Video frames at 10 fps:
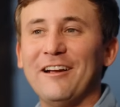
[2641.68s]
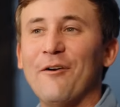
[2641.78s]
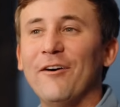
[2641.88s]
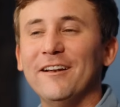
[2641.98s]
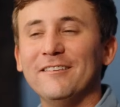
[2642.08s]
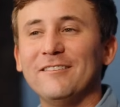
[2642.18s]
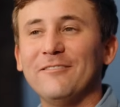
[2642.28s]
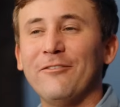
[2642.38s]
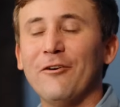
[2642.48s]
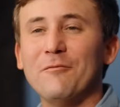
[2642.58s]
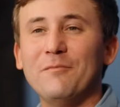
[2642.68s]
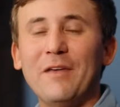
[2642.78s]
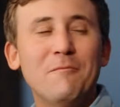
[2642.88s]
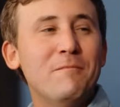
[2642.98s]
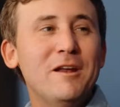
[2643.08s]
thing I want is for
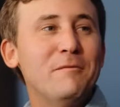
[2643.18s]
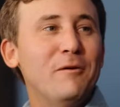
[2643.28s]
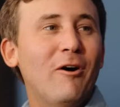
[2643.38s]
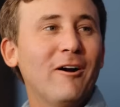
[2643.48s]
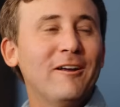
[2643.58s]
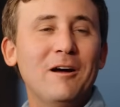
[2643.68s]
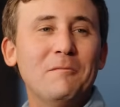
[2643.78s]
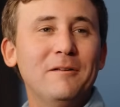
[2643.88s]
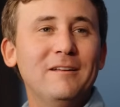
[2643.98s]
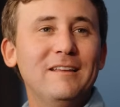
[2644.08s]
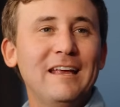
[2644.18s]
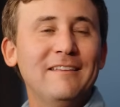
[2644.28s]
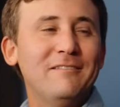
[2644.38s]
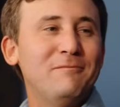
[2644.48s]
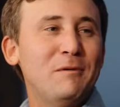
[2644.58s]
me to be walking up and,
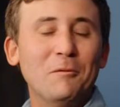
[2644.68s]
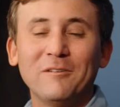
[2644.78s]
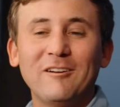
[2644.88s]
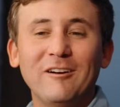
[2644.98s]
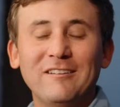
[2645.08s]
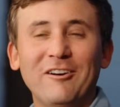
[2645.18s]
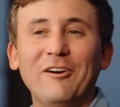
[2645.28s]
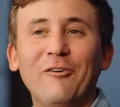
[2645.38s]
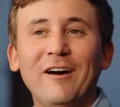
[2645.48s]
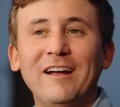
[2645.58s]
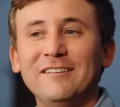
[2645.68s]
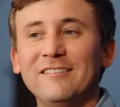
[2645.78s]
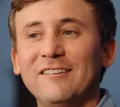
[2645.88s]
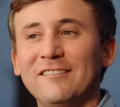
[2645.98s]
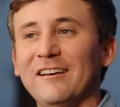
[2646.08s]
and people start turning away
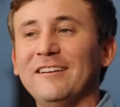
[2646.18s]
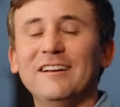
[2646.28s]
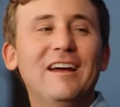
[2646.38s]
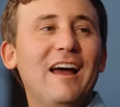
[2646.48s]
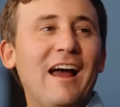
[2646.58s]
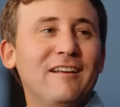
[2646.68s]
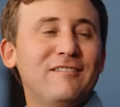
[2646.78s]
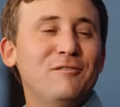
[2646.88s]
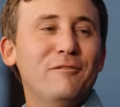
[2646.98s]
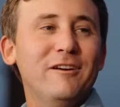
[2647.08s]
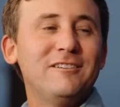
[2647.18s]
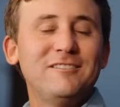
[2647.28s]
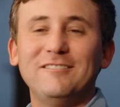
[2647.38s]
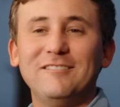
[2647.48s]
just because I mm. asked too much